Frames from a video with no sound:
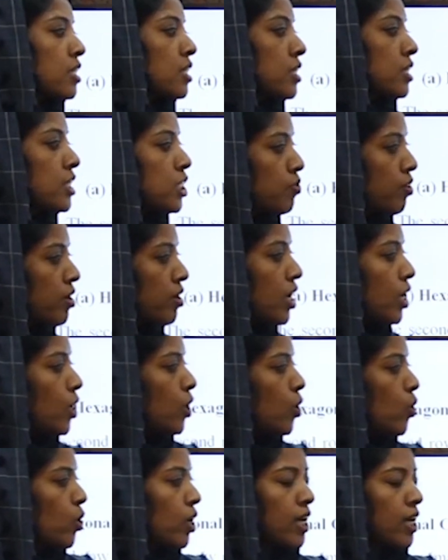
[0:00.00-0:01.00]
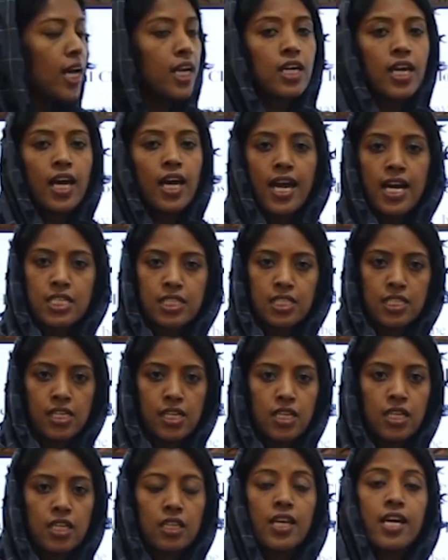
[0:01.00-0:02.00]
it will look like a
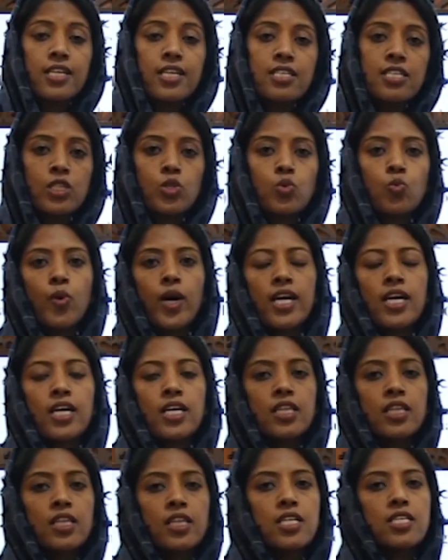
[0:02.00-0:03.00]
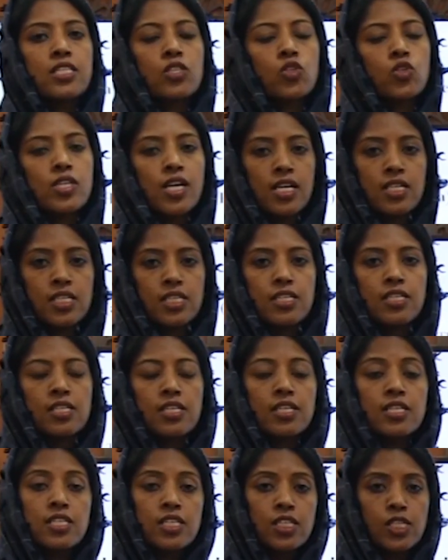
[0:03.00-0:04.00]
hexagon. That is why this structure
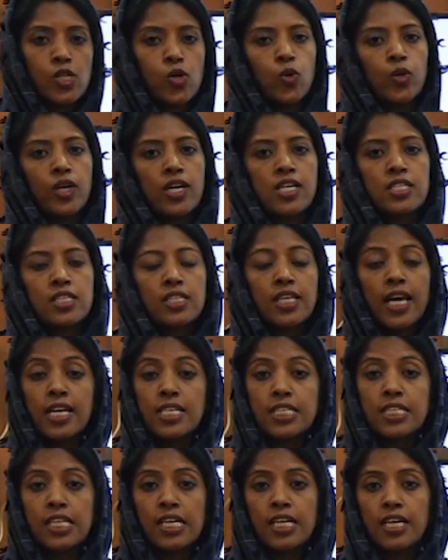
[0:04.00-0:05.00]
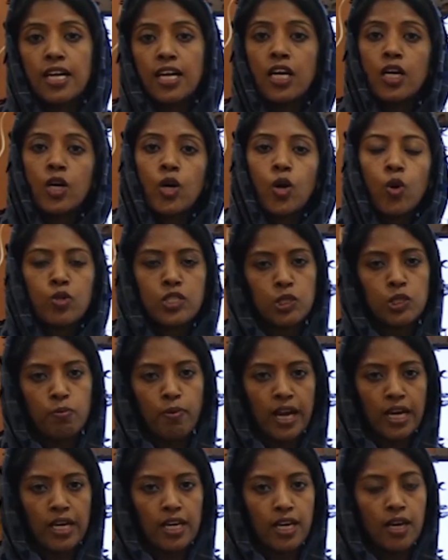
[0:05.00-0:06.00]
is known as hexagonal close
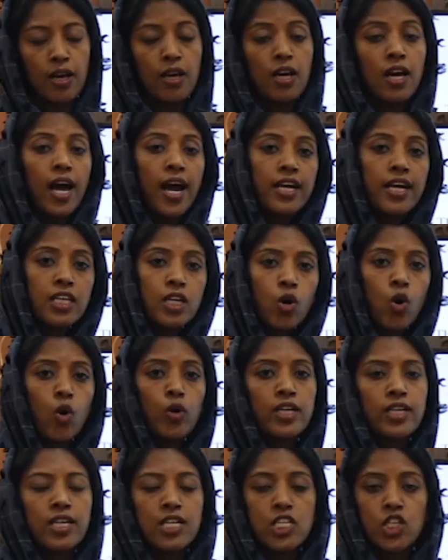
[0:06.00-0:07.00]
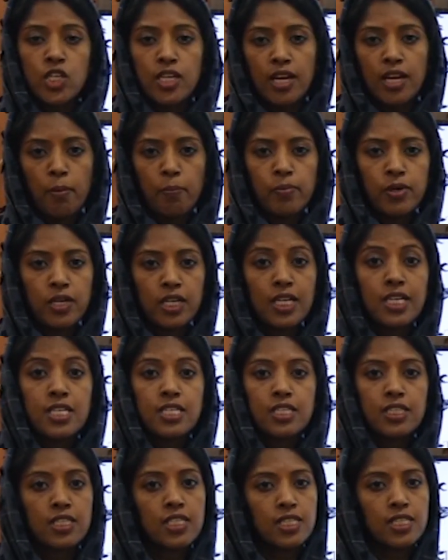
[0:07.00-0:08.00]
packing and the coordination number
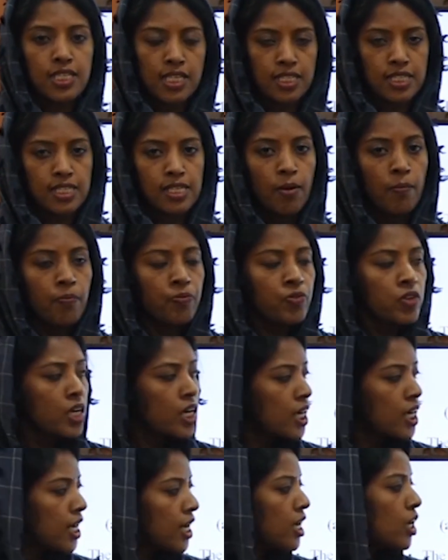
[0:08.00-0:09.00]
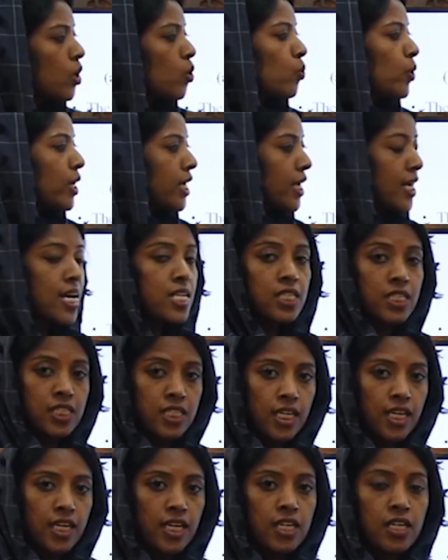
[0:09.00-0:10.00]
is 6. Here we can
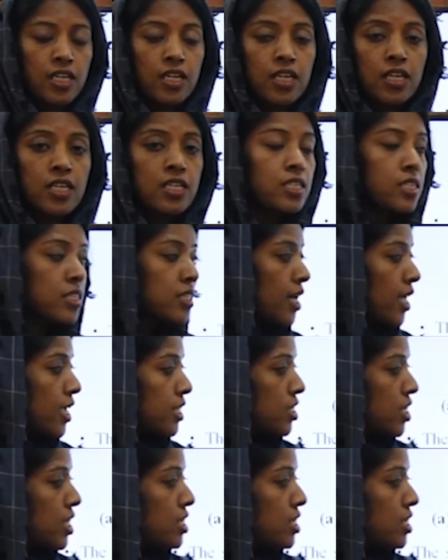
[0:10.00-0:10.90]
see a